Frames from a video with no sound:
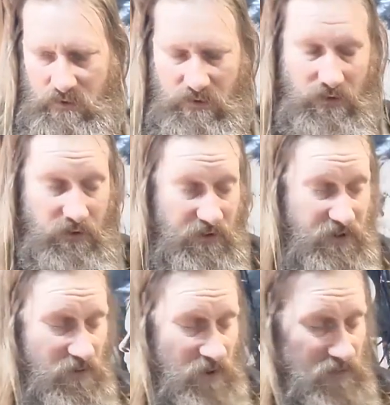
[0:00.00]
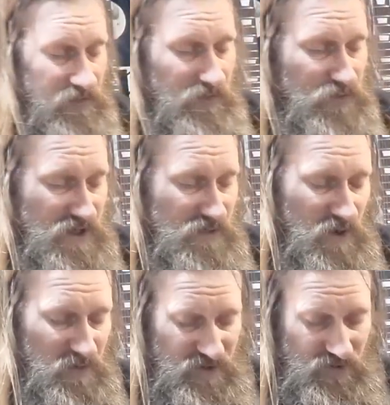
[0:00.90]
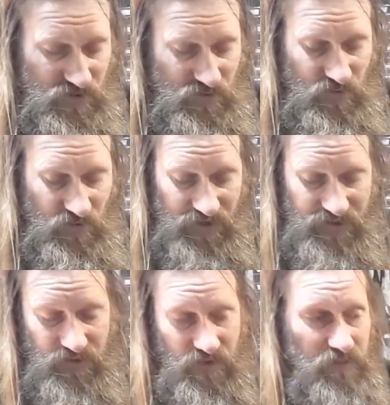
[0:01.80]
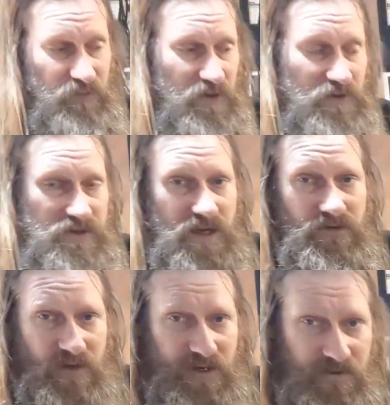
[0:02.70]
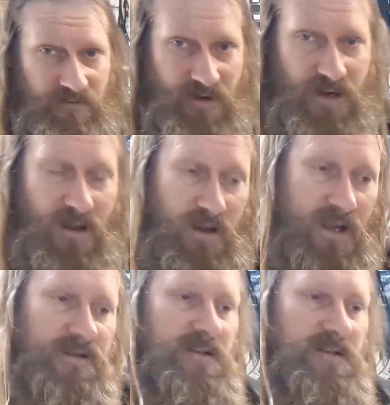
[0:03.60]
I'll tell you what, even the frets might be usable. You know, generally, right? Okay, so